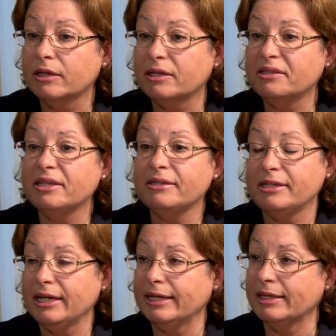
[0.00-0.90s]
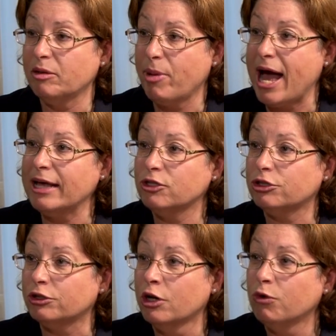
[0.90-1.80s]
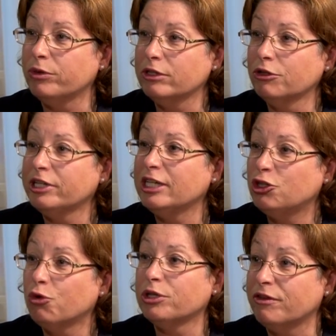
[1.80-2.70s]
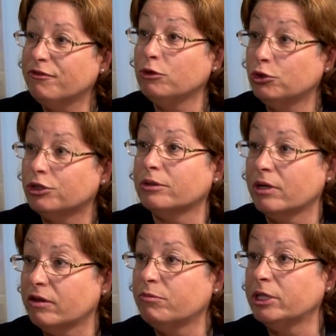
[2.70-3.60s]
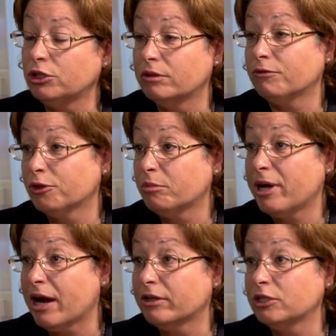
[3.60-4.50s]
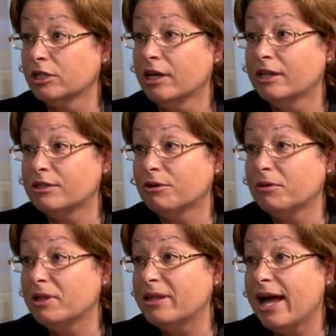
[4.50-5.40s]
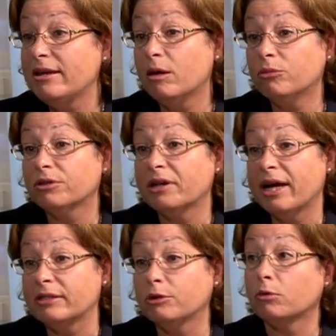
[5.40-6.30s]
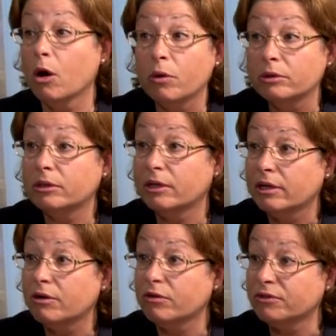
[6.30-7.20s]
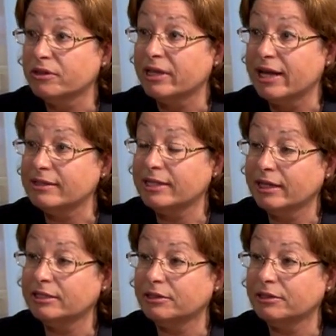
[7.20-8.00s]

assisting the pastor with looking toward the future of mission for the parish. So that number has grown over the last 10